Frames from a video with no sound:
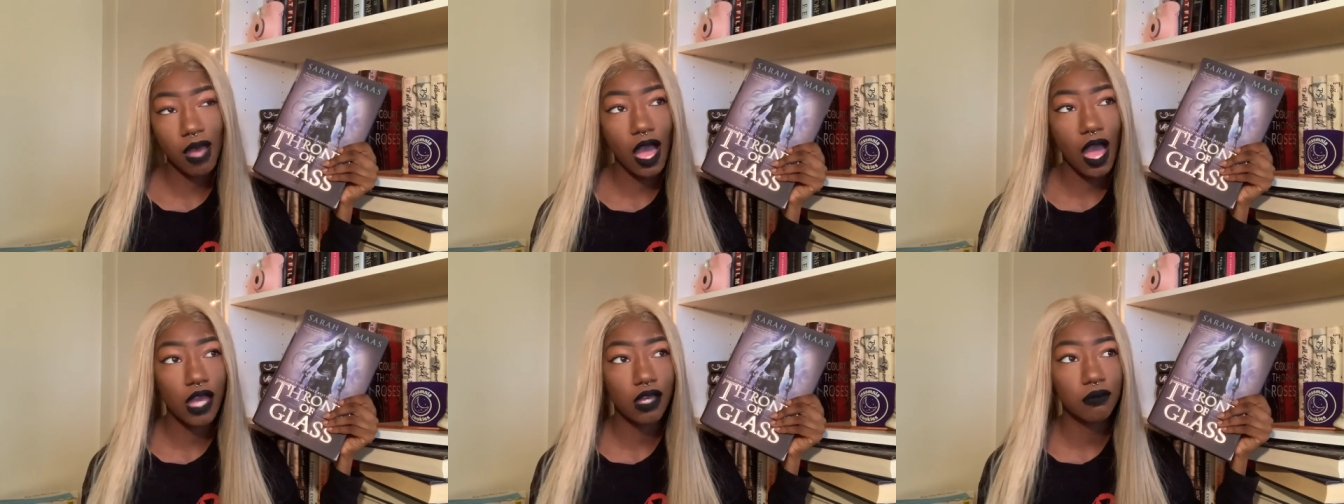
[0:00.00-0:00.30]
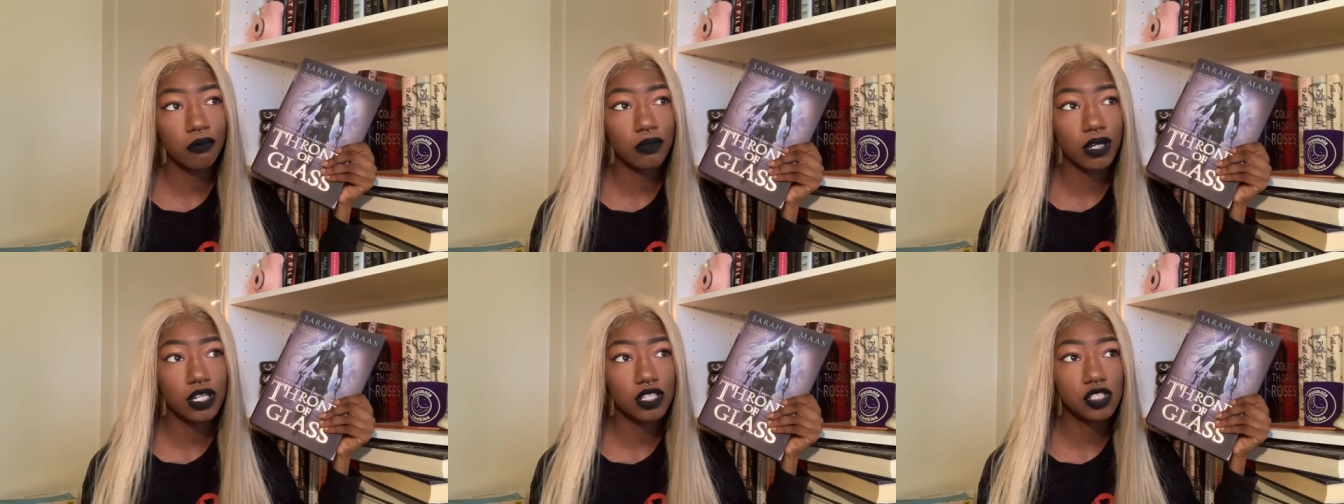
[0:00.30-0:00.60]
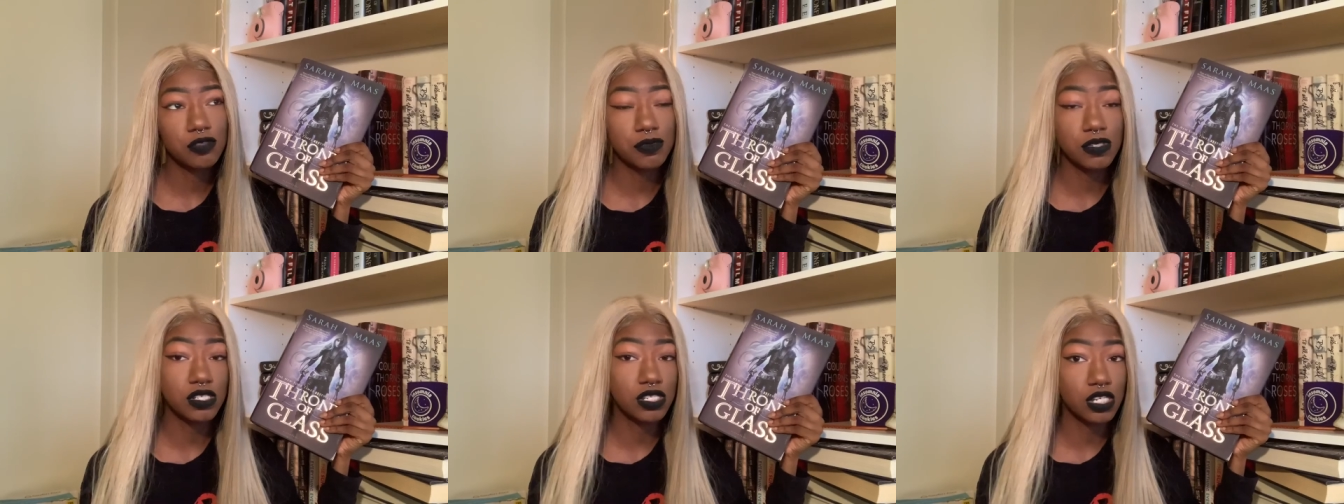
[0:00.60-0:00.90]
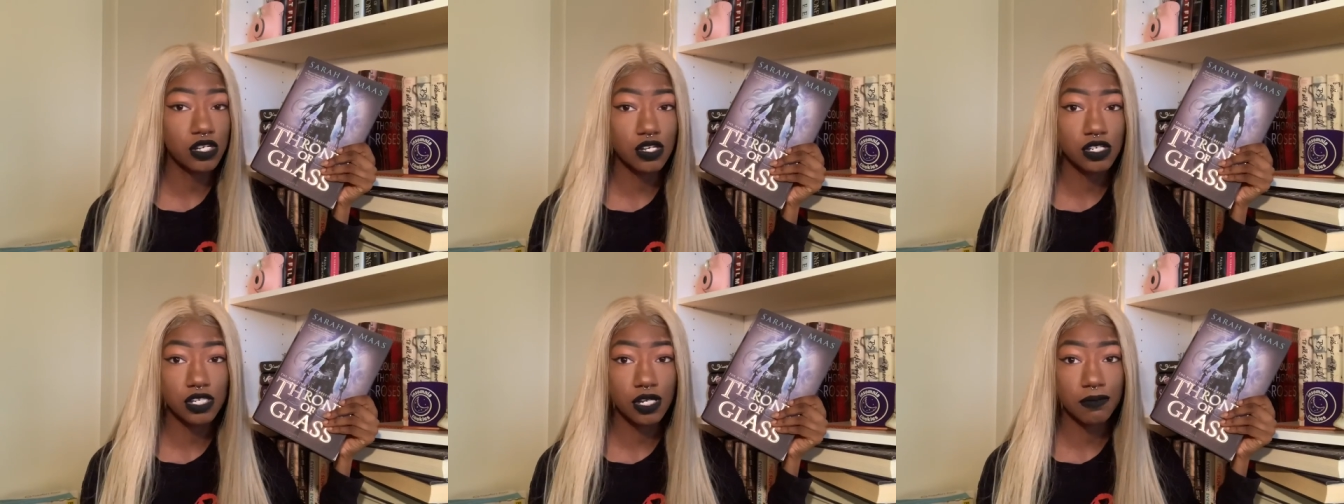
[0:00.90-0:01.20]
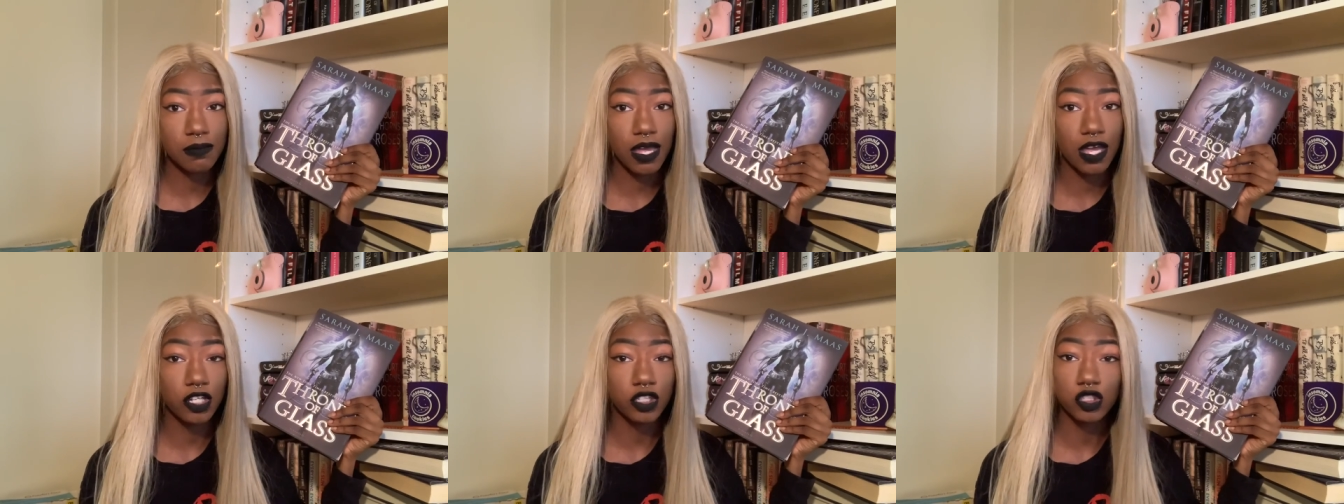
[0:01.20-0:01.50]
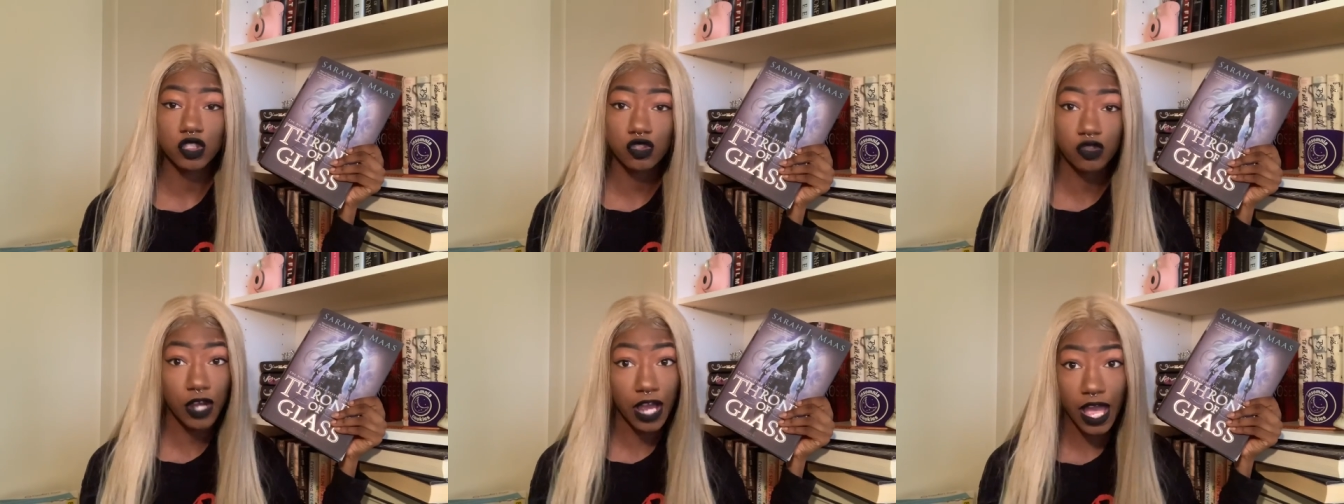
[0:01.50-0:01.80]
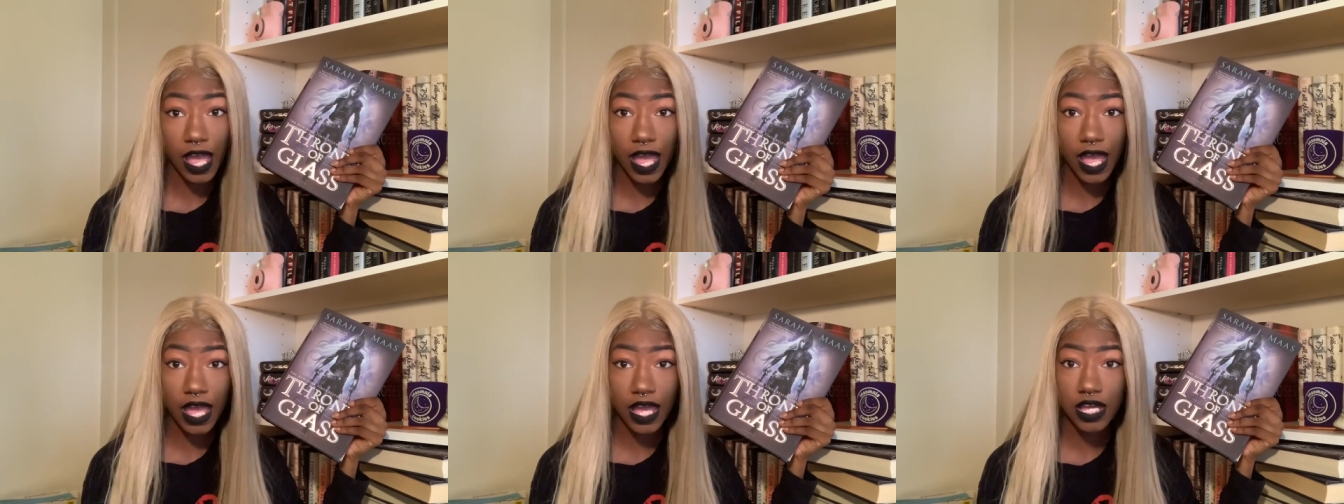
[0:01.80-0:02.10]
I am ready to be Sarah J. Maas
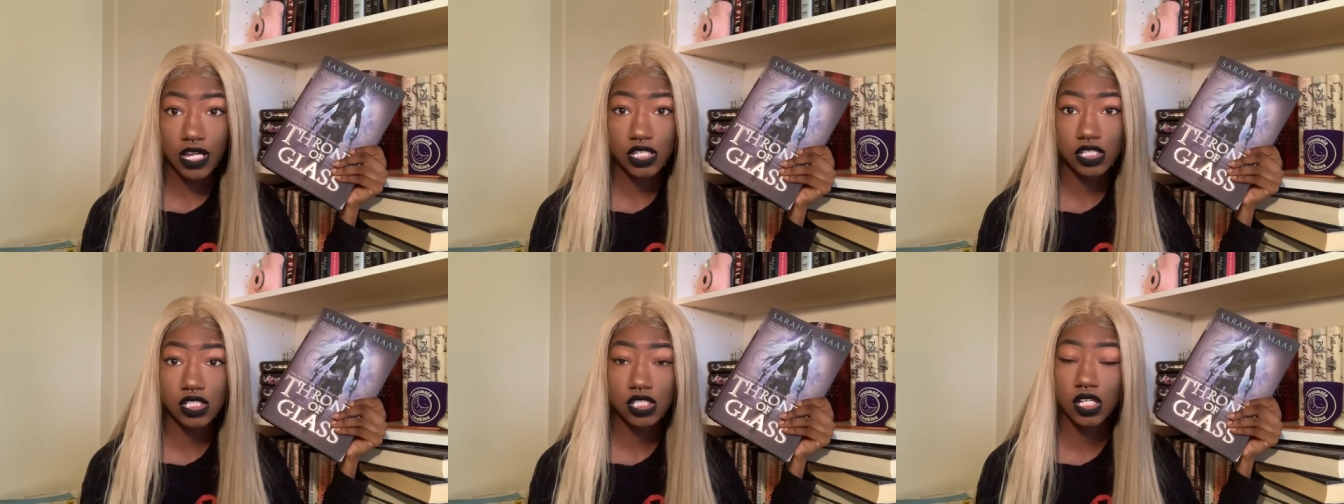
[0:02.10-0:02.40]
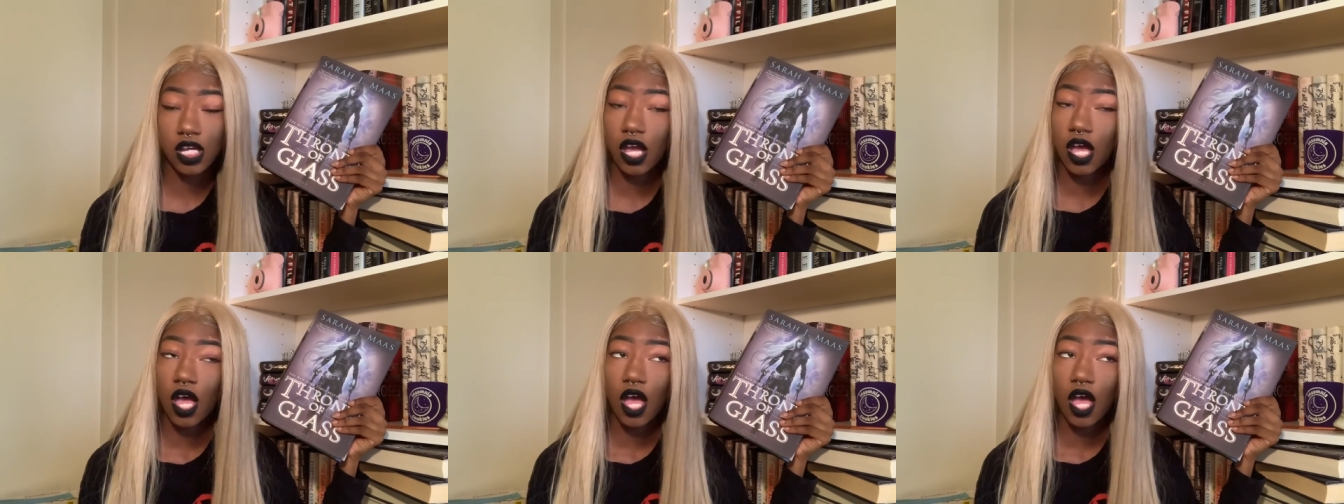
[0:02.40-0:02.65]
trash.